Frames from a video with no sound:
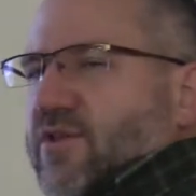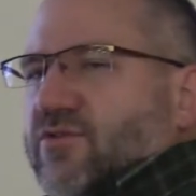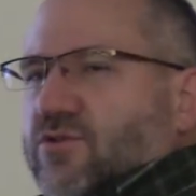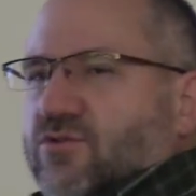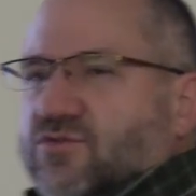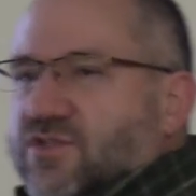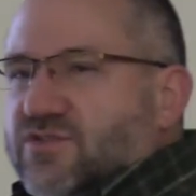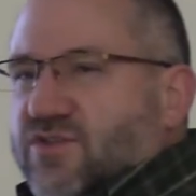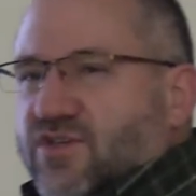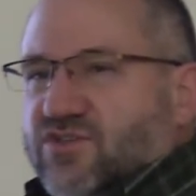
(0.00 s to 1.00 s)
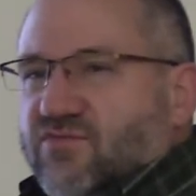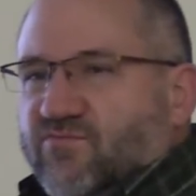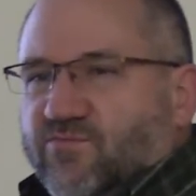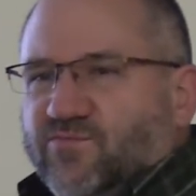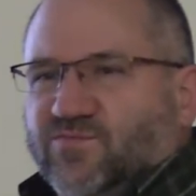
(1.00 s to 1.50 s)
without the loose
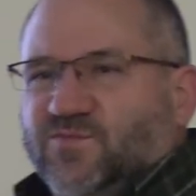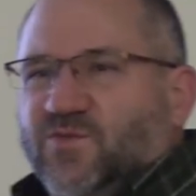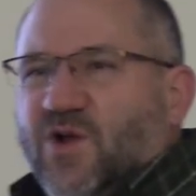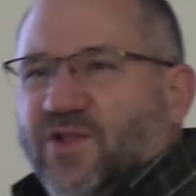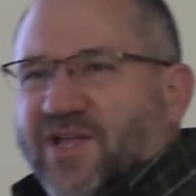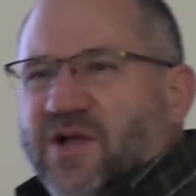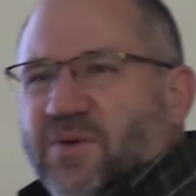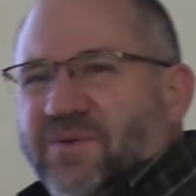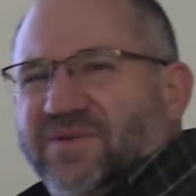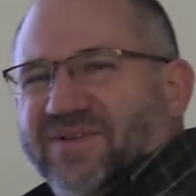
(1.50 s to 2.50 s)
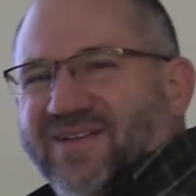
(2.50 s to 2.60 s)
insulation falling out?